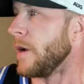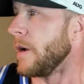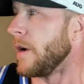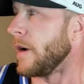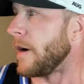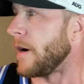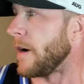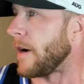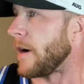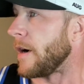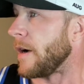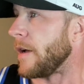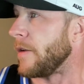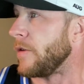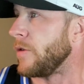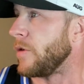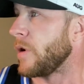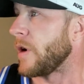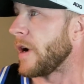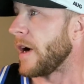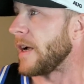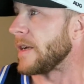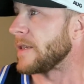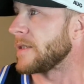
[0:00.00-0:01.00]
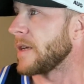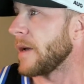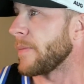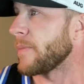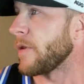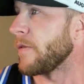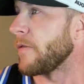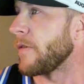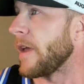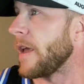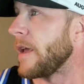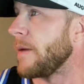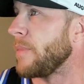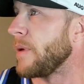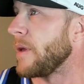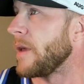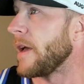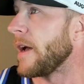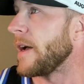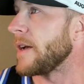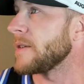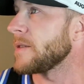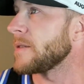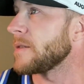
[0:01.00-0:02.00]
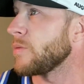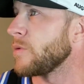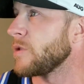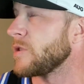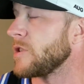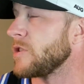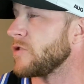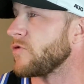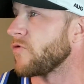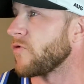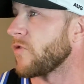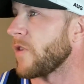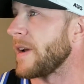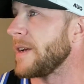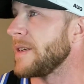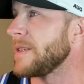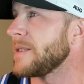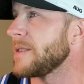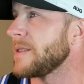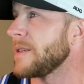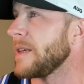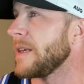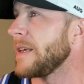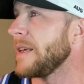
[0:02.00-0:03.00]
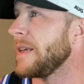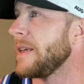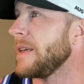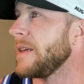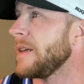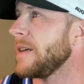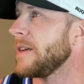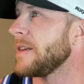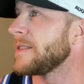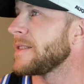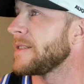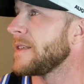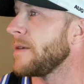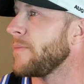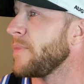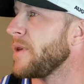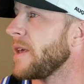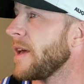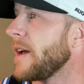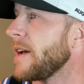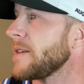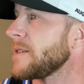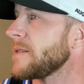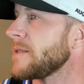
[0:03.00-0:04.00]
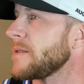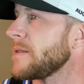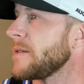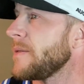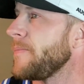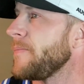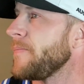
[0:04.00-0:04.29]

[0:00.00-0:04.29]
New concept of ABS, which is Race E CBS.